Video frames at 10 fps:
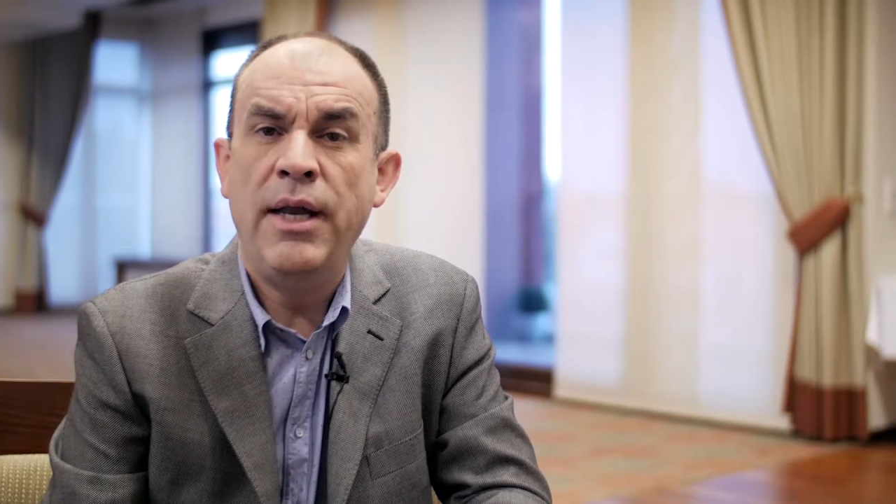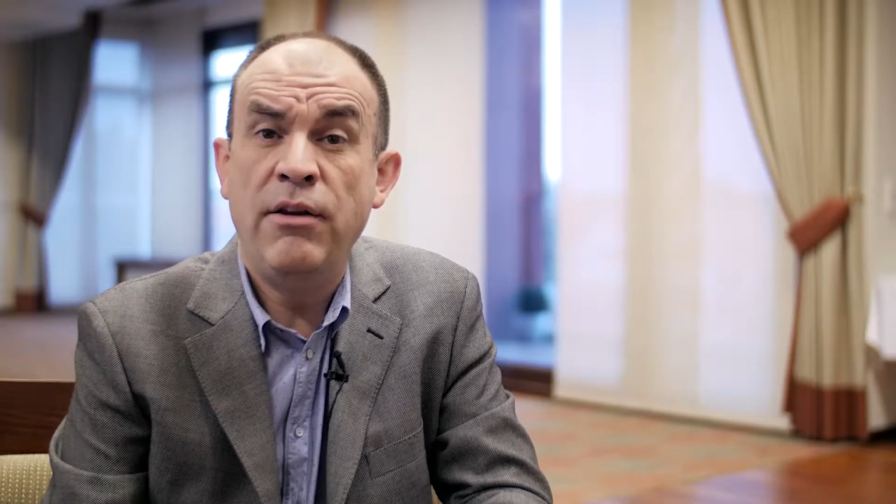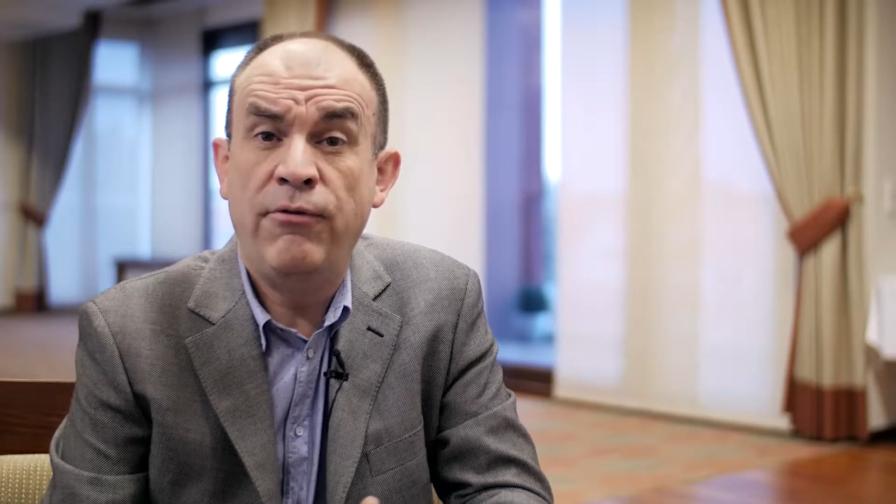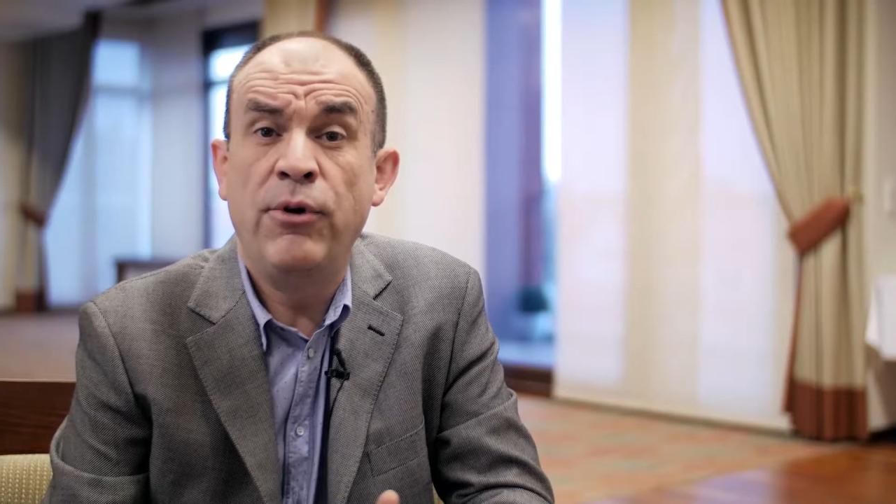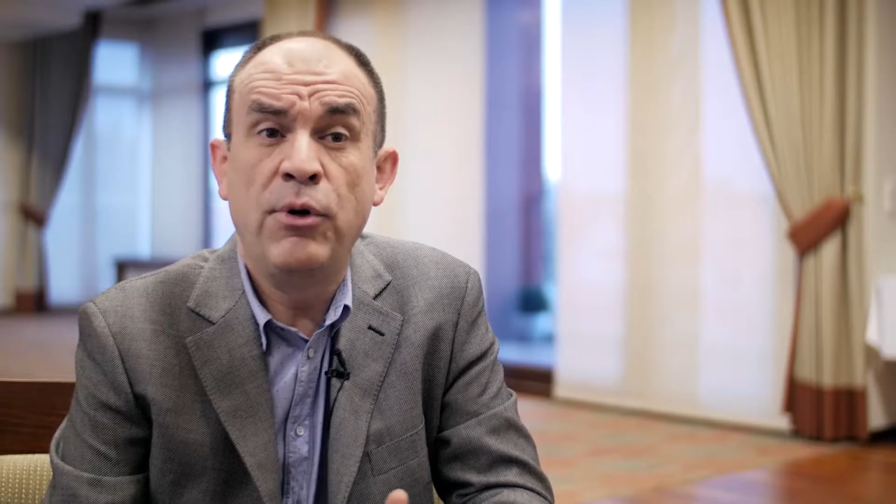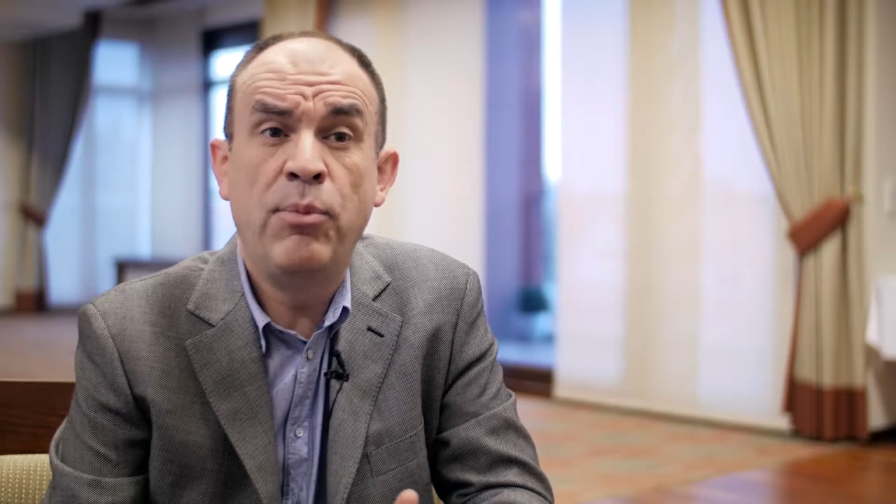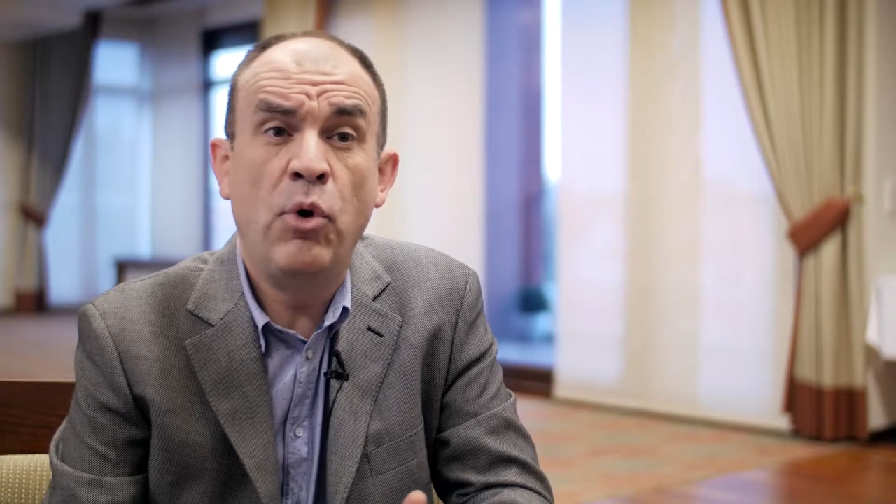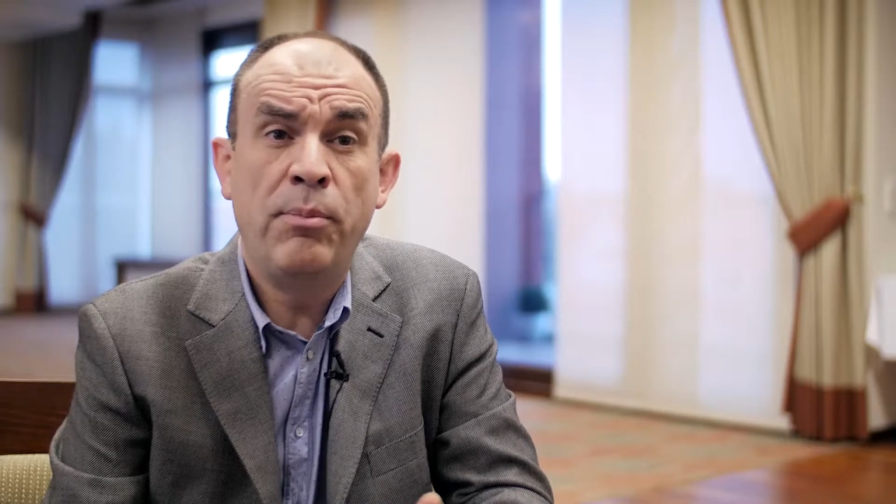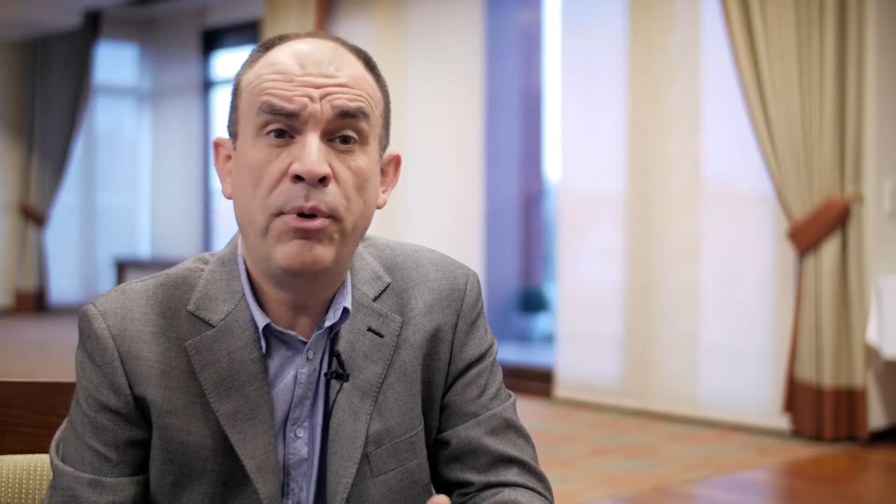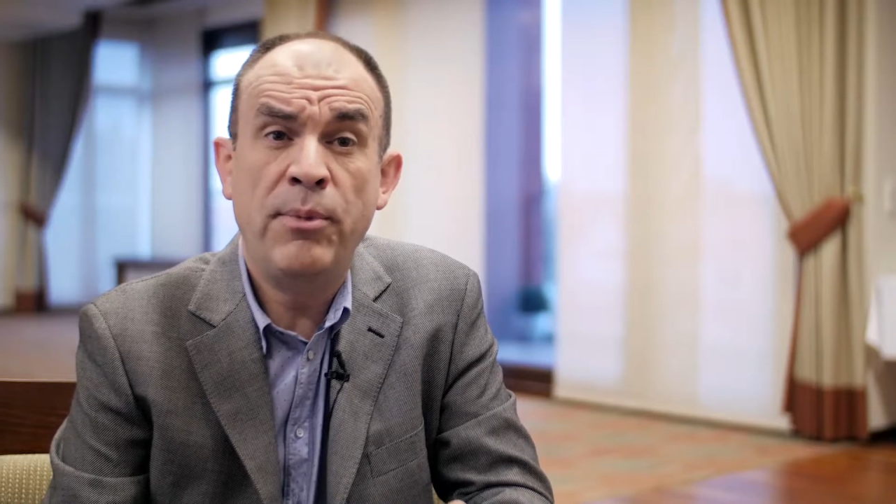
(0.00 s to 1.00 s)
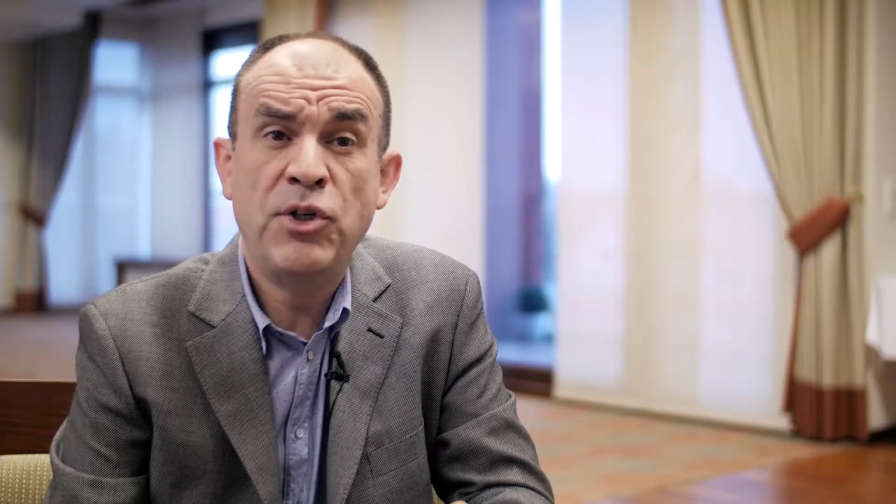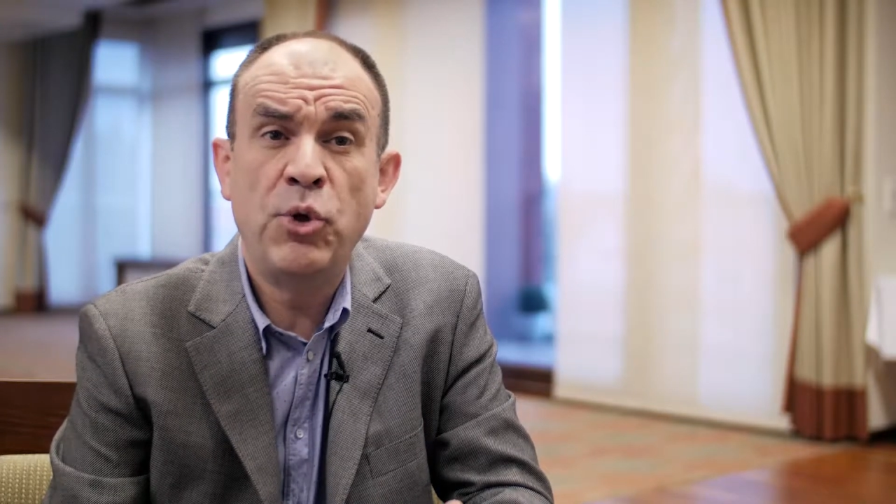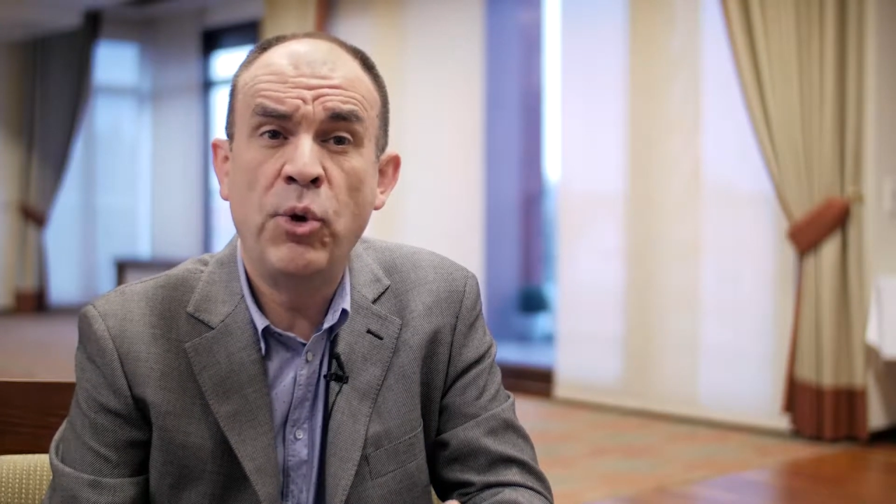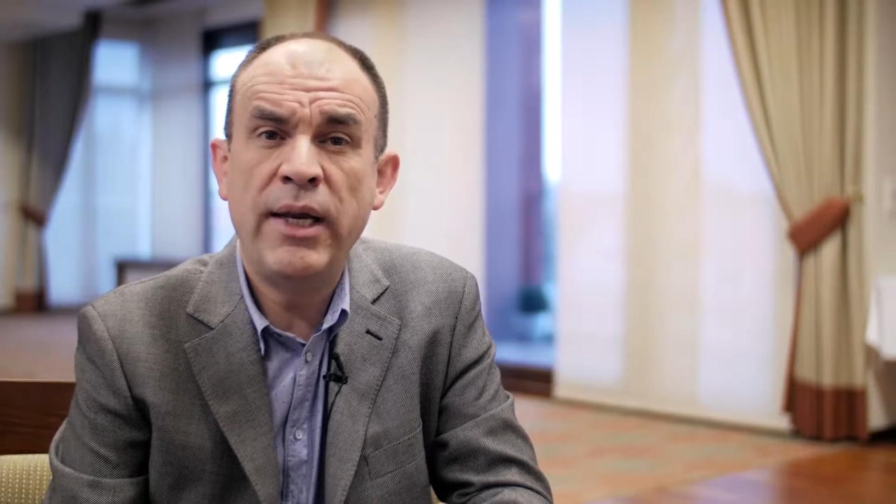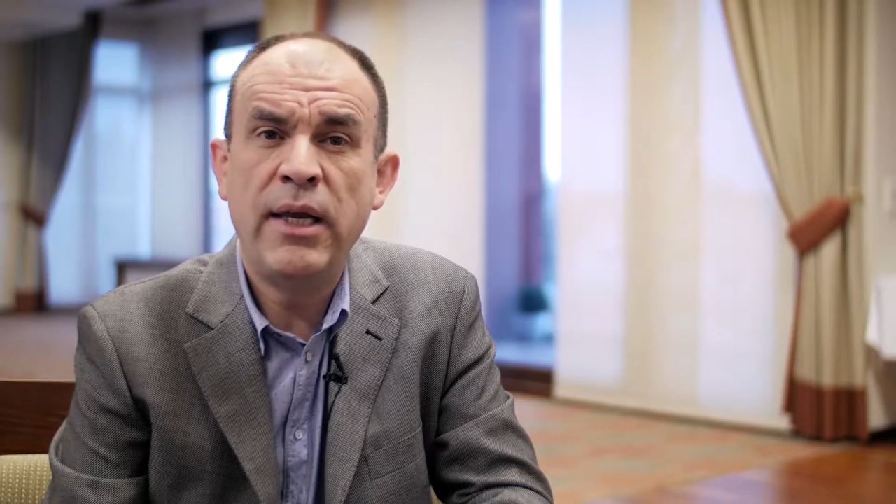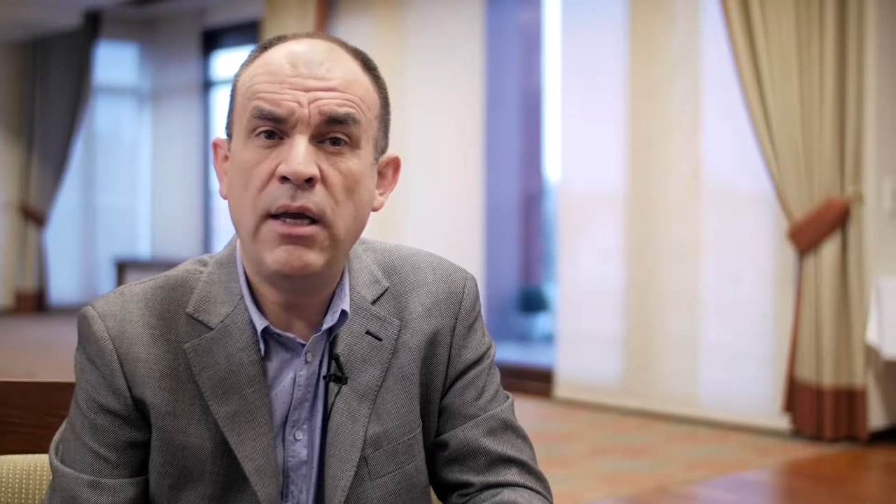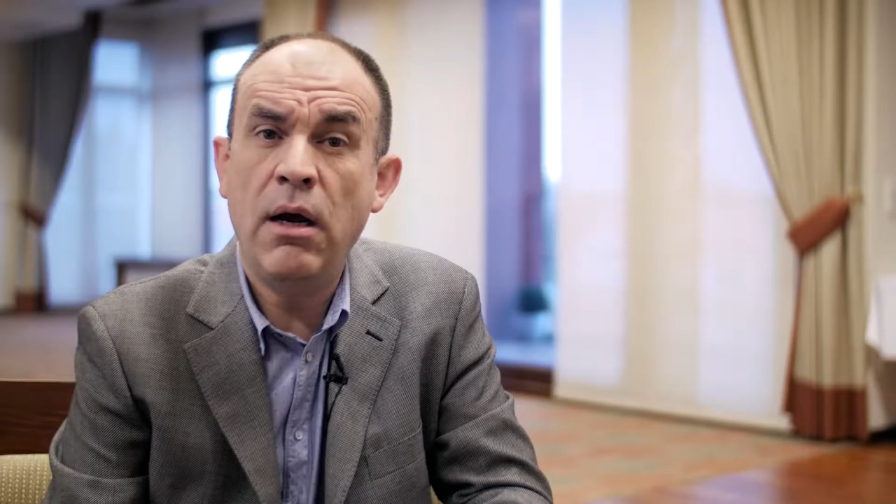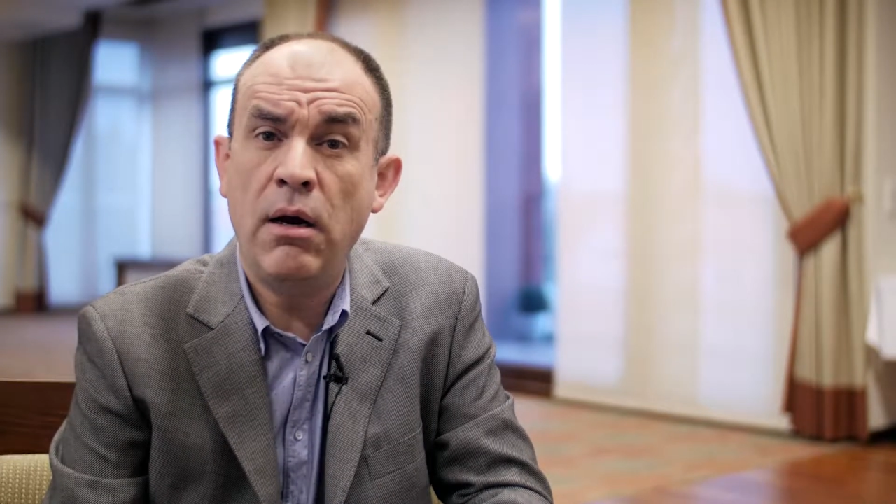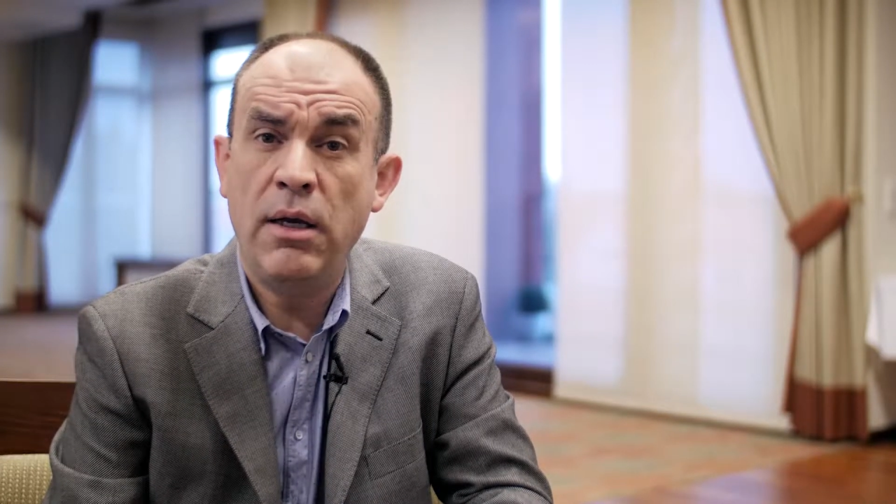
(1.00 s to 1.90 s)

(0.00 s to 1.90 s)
an infant born prematurely